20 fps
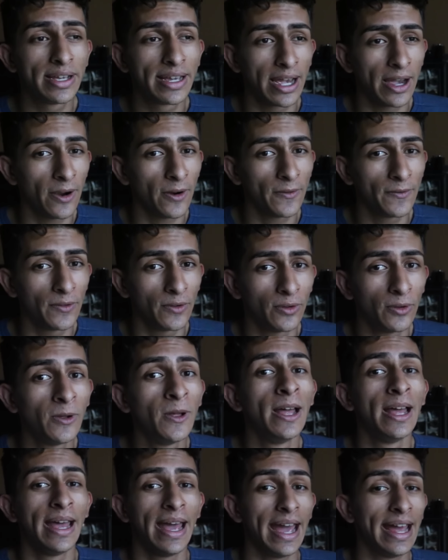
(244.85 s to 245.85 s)

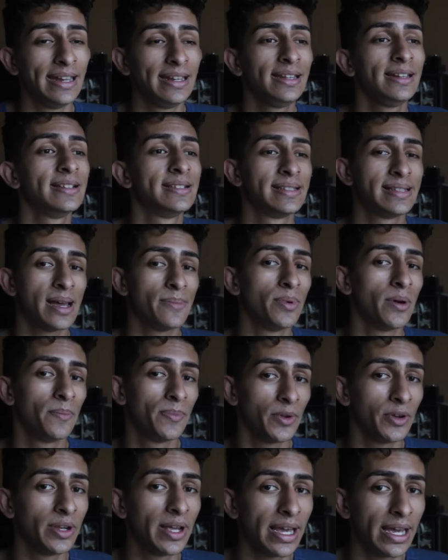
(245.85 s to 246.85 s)
careful and need to step up
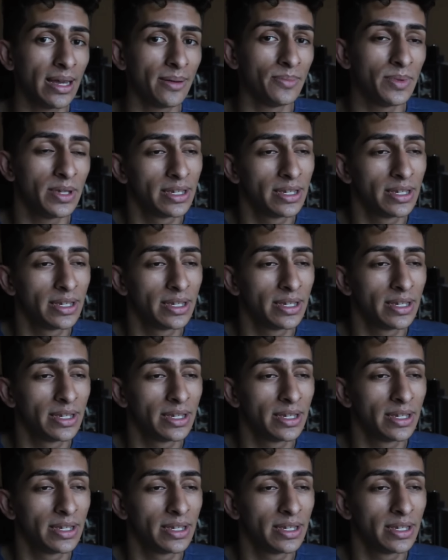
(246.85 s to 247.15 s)
their game,